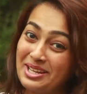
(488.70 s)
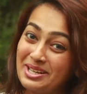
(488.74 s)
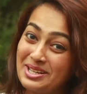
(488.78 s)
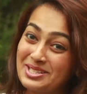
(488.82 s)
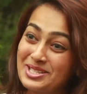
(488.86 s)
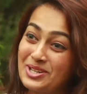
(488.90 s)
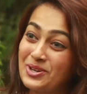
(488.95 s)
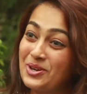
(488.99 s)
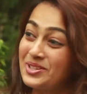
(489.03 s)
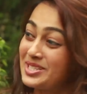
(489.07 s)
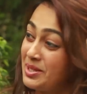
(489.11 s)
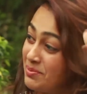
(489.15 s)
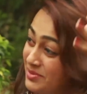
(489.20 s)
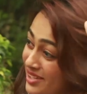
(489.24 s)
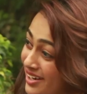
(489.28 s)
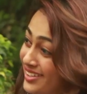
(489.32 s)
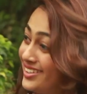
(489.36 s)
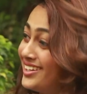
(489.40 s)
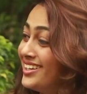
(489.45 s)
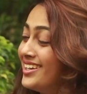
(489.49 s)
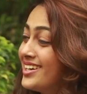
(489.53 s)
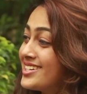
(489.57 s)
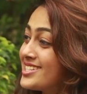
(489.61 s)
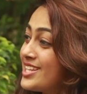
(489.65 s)
years ago, some
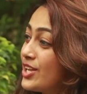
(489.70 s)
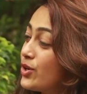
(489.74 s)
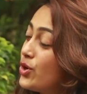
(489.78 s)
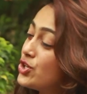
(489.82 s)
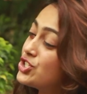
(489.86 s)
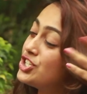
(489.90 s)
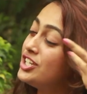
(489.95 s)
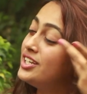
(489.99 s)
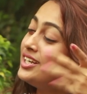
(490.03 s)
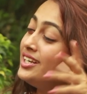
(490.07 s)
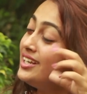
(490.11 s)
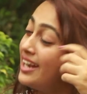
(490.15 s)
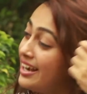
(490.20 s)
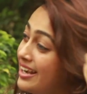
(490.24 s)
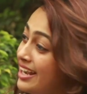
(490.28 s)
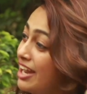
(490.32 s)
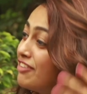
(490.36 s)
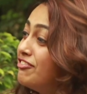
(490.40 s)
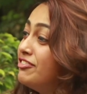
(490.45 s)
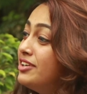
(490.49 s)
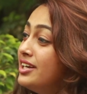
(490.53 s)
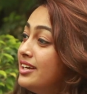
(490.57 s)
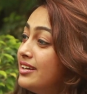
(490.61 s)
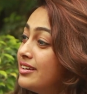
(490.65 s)
30 years ago she did and
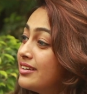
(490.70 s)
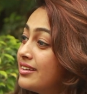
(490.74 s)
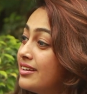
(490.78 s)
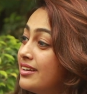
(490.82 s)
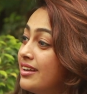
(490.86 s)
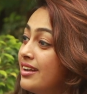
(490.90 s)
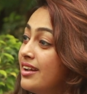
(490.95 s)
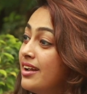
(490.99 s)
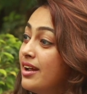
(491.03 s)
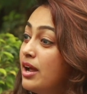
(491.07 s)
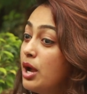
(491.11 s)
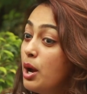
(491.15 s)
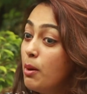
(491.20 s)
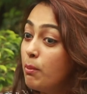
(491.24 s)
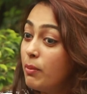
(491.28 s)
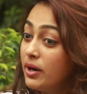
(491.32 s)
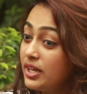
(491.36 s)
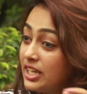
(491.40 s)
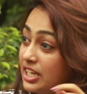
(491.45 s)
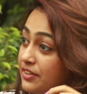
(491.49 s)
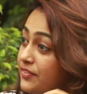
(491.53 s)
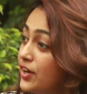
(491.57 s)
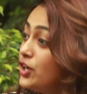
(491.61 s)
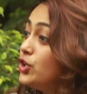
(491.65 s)
left it.
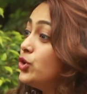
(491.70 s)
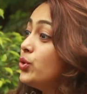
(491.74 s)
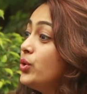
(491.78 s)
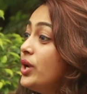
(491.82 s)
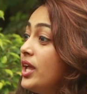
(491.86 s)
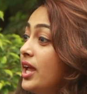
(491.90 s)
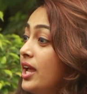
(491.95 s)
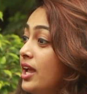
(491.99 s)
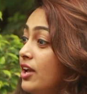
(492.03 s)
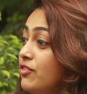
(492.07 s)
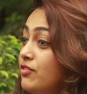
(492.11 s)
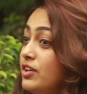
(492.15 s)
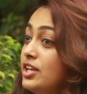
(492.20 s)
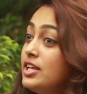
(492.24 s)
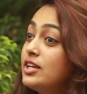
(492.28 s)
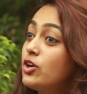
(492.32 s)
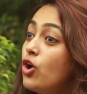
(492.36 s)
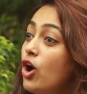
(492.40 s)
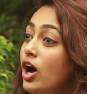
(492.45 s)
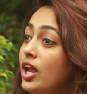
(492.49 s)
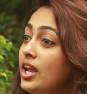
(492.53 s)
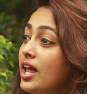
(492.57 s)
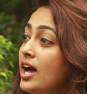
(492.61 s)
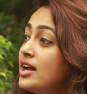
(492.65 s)
But even today, we
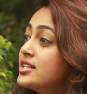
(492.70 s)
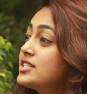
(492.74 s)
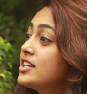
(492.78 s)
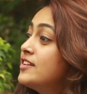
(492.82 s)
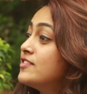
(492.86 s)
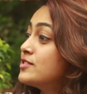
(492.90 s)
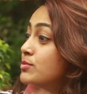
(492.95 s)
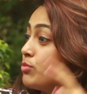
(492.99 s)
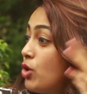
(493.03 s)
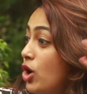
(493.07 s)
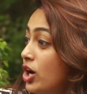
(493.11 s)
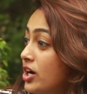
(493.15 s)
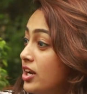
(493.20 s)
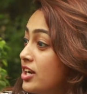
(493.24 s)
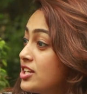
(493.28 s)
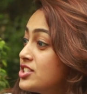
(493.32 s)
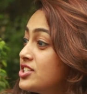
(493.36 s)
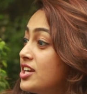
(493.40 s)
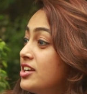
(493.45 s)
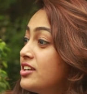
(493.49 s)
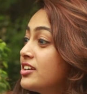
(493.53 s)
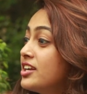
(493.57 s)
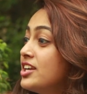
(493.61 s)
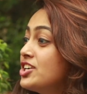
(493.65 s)
call ourselves model
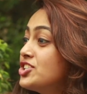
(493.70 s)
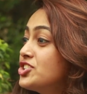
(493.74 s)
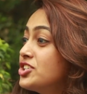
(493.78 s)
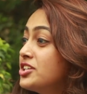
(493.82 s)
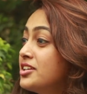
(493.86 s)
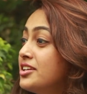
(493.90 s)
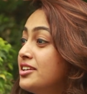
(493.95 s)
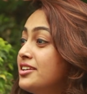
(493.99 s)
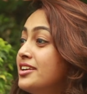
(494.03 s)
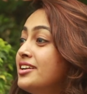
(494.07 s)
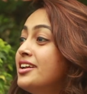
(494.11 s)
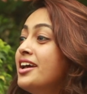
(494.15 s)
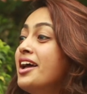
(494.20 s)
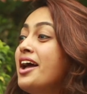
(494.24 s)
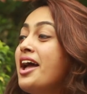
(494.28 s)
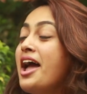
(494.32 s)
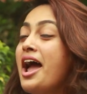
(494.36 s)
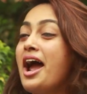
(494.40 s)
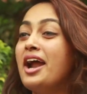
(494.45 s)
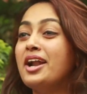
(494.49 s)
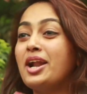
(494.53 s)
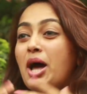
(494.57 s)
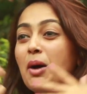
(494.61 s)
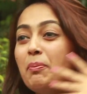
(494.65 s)
generation
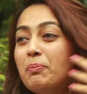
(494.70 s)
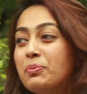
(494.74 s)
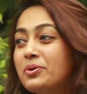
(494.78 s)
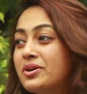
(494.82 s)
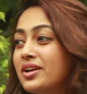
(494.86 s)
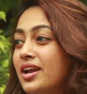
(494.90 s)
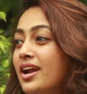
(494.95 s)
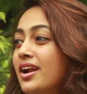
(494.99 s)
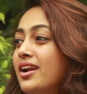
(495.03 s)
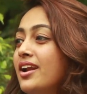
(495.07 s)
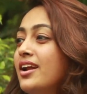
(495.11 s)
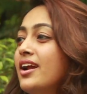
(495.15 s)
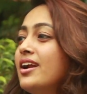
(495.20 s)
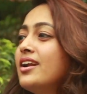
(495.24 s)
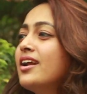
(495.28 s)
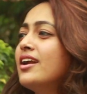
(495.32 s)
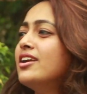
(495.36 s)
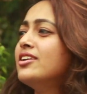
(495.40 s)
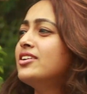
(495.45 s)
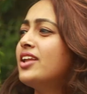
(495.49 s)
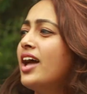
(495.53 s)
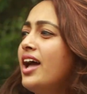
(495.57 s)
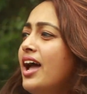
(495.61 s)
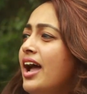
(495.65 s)
and upgraded
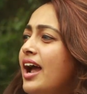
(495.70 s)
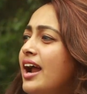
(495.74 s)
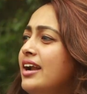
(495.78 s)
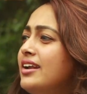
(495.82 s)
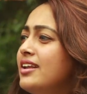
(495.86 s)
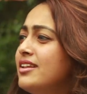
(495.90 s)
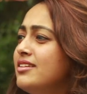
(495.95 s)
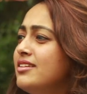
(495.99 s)
and that